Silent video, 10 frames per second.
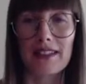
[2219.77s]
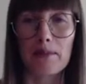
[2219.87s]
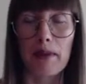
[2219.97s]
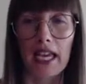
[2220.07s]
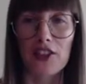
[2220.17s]

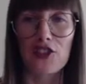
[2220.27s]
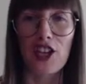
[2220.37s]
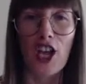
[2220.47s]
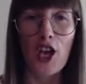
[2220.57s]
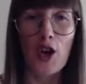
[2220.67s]
page.
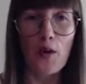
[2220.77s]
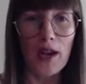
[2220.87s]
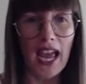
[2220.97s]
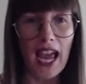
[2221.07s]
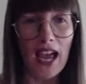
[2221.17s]
We
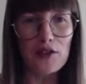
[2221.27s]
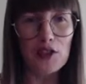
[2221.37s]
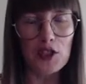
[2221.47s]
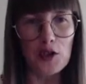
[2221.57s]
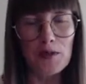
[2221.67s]
have
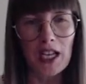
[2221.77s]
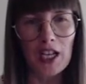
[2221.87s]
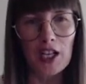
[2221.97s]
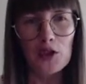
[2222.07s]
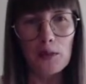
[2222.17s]
to
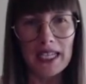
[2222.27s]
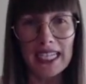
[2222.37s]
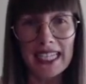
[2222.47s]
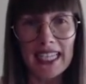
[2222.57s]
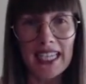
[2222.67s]
be
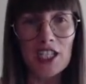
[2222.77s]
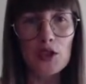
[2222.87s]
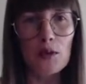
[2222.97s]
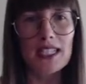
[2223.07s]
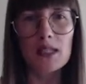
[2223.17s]
clear,
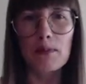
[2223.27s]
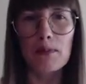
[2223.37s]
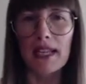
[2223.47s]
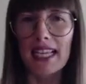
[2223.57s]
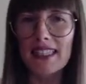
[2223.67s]
to explain the